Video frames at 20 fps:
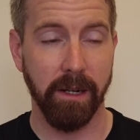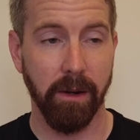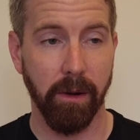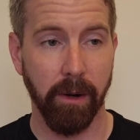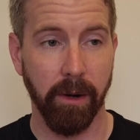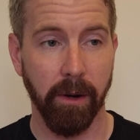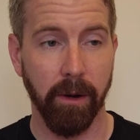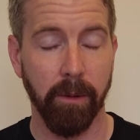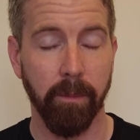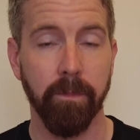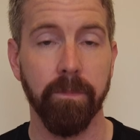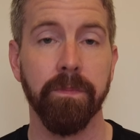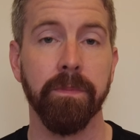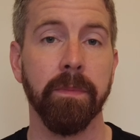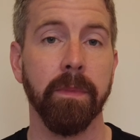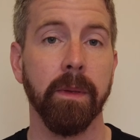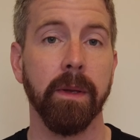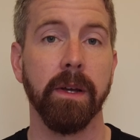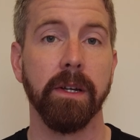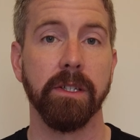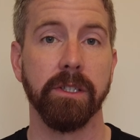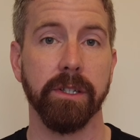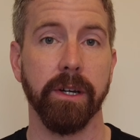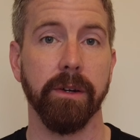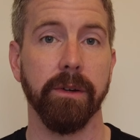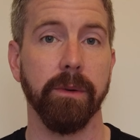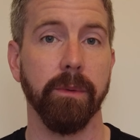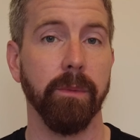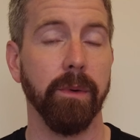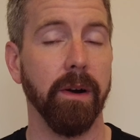going on.
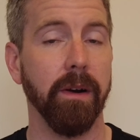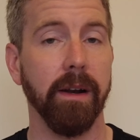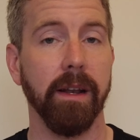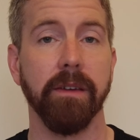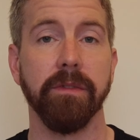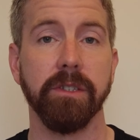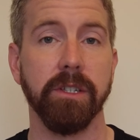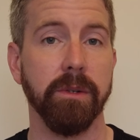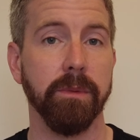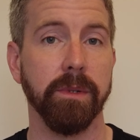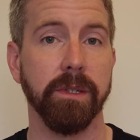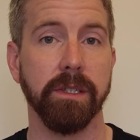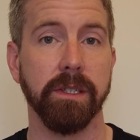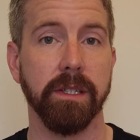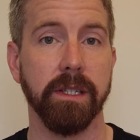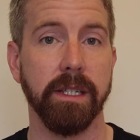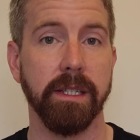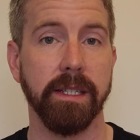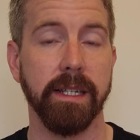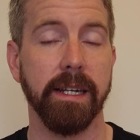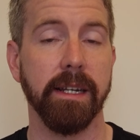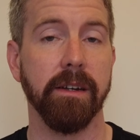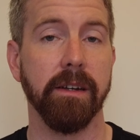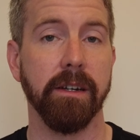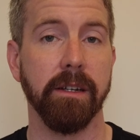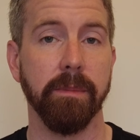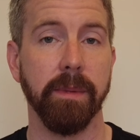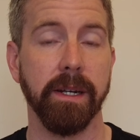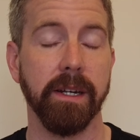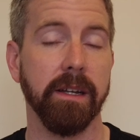So where I left you was the dealer
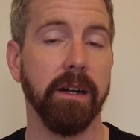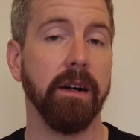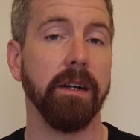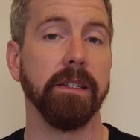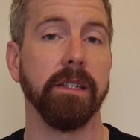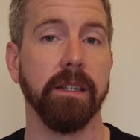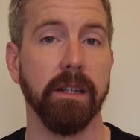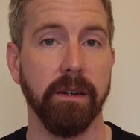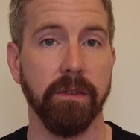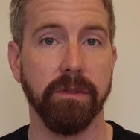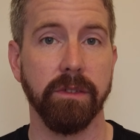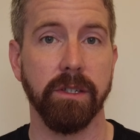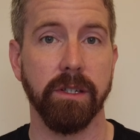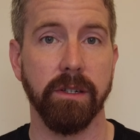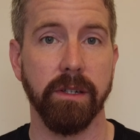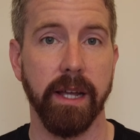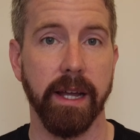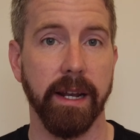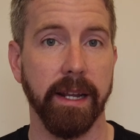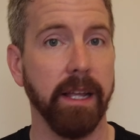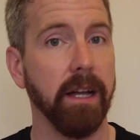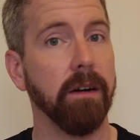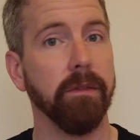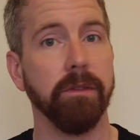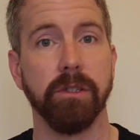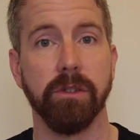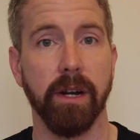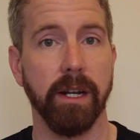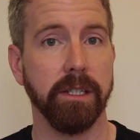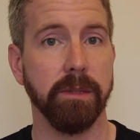had been kind enough to get a
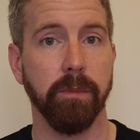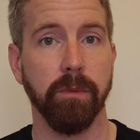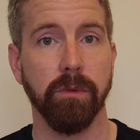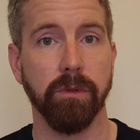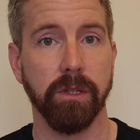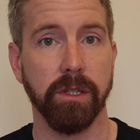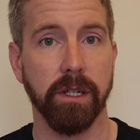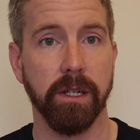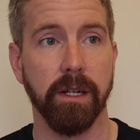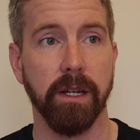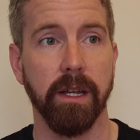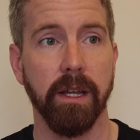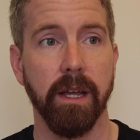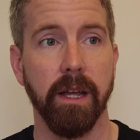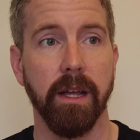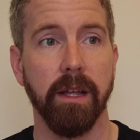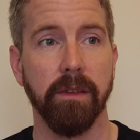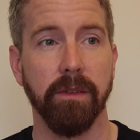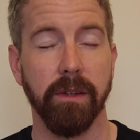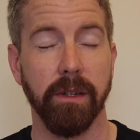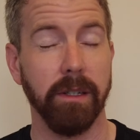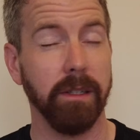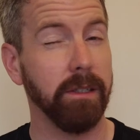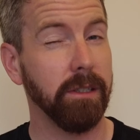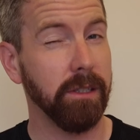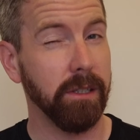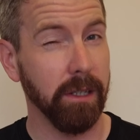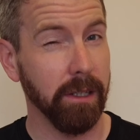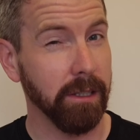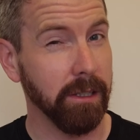covered transporter that
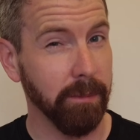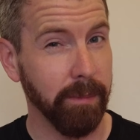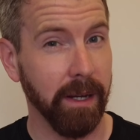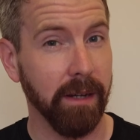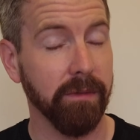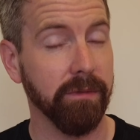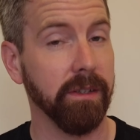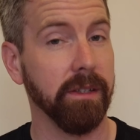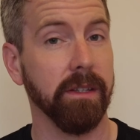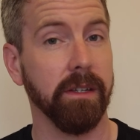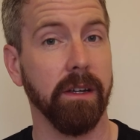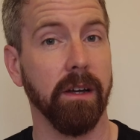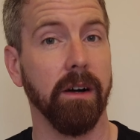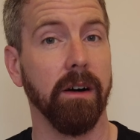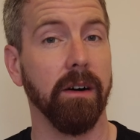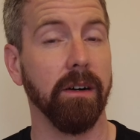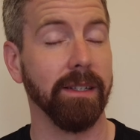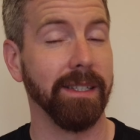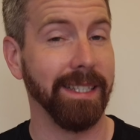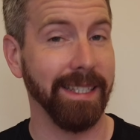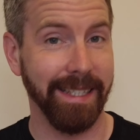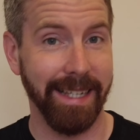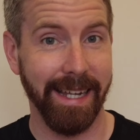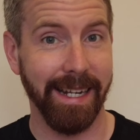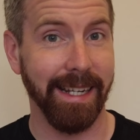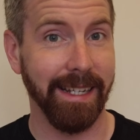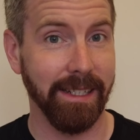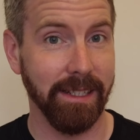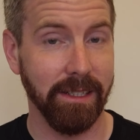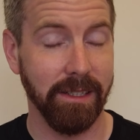just about fit the car to get
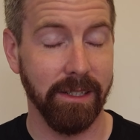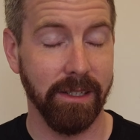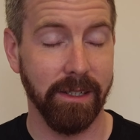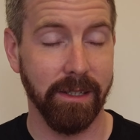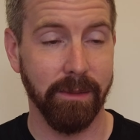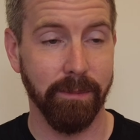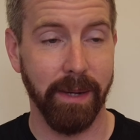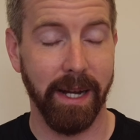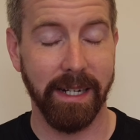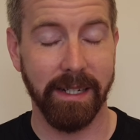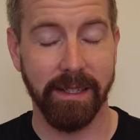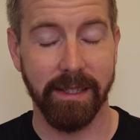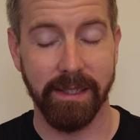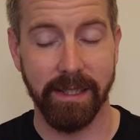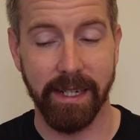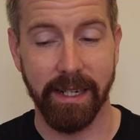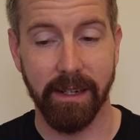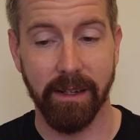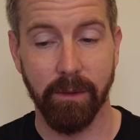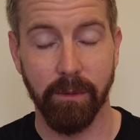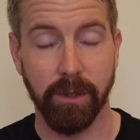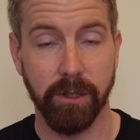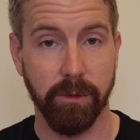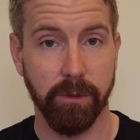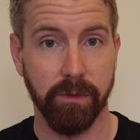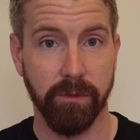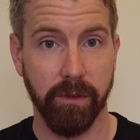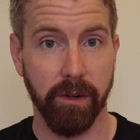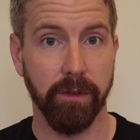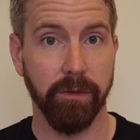it back to the dealer, which
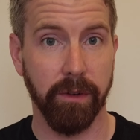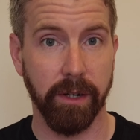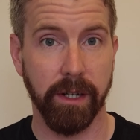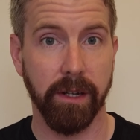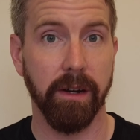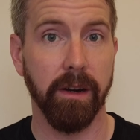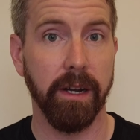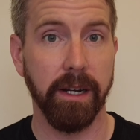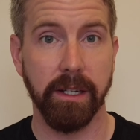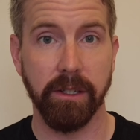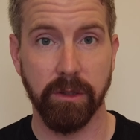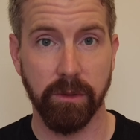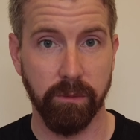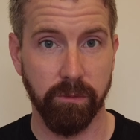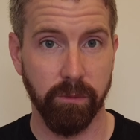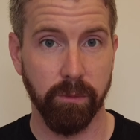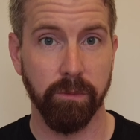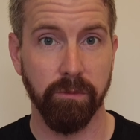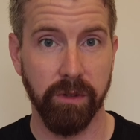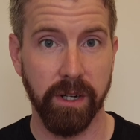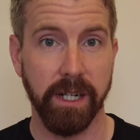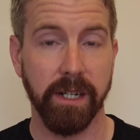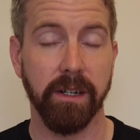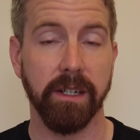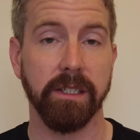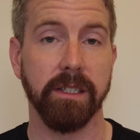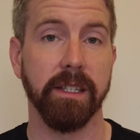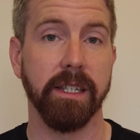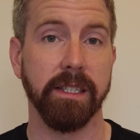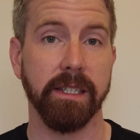was very, very kind. It's really
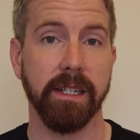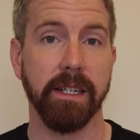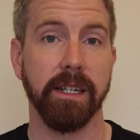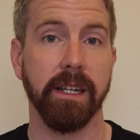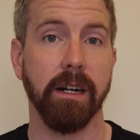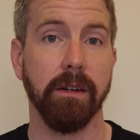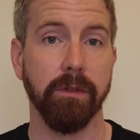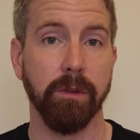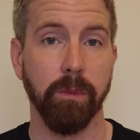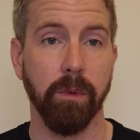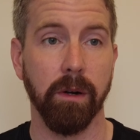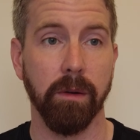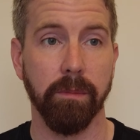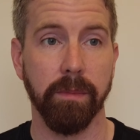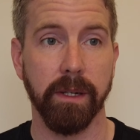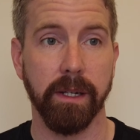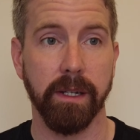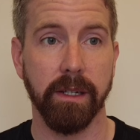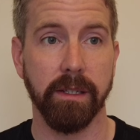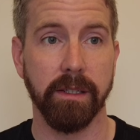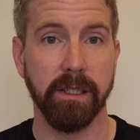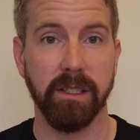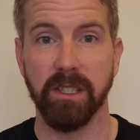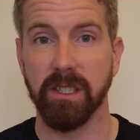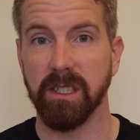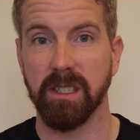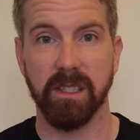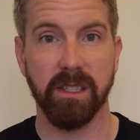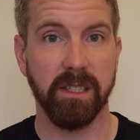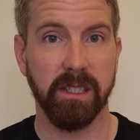nice that they sent a covered one because it
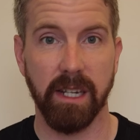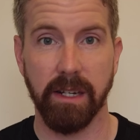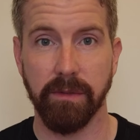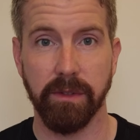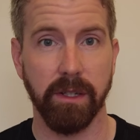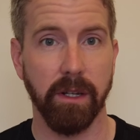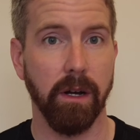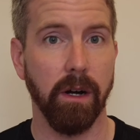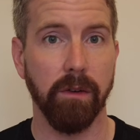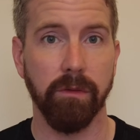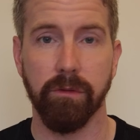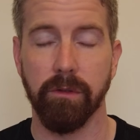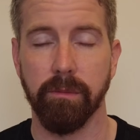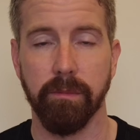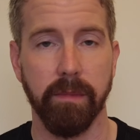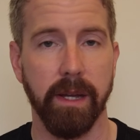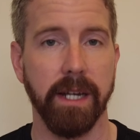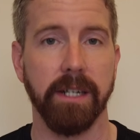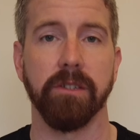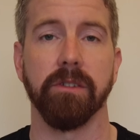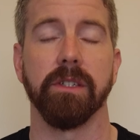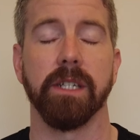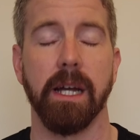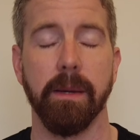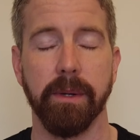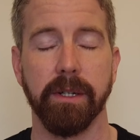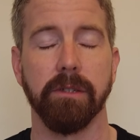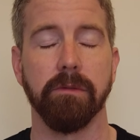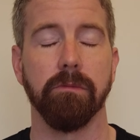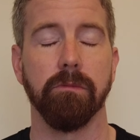just saves the car from extra
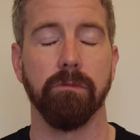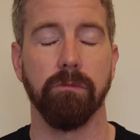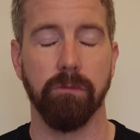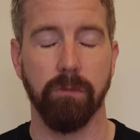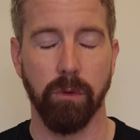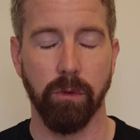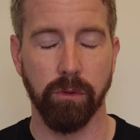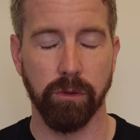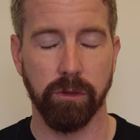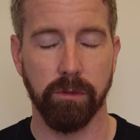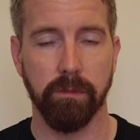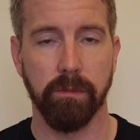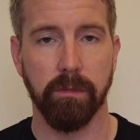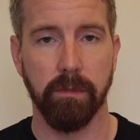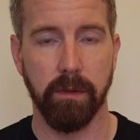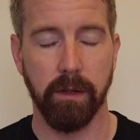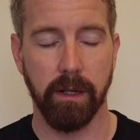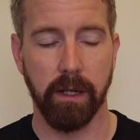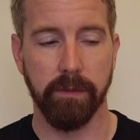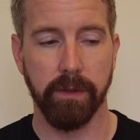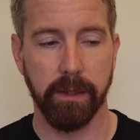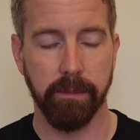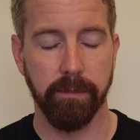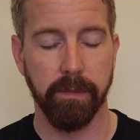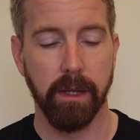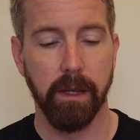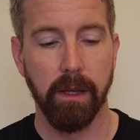damage. Awesome. Love it.